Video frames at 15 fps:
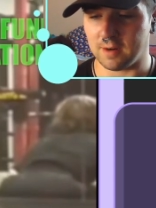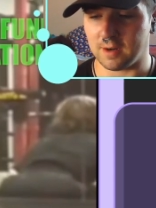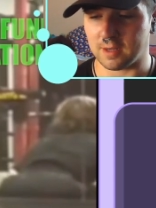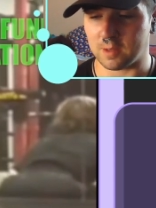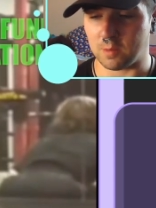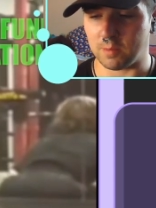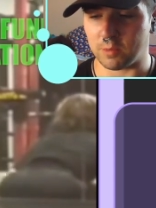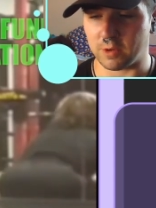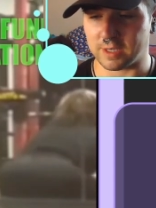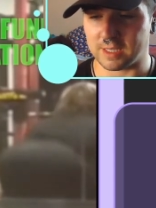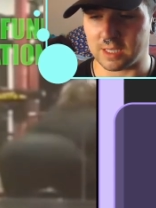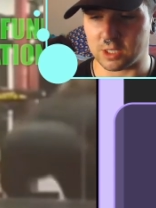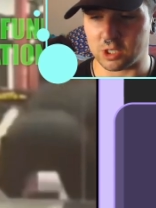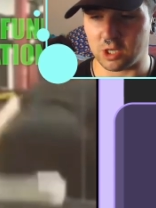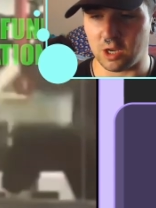All right, come on, bro,
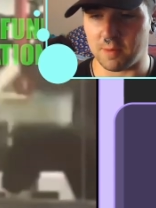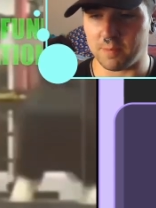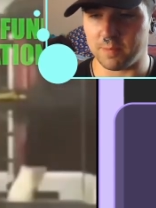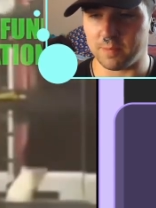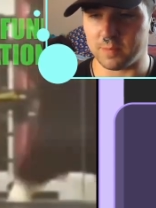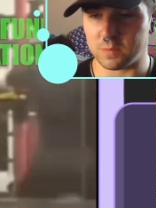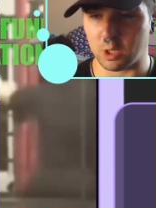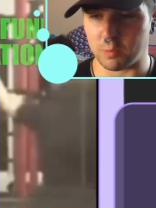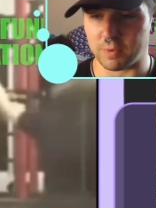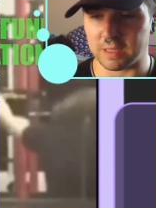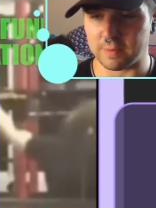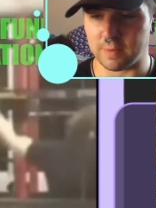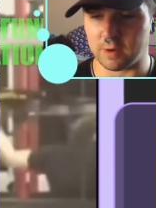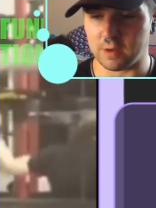get that shit up. Don't break the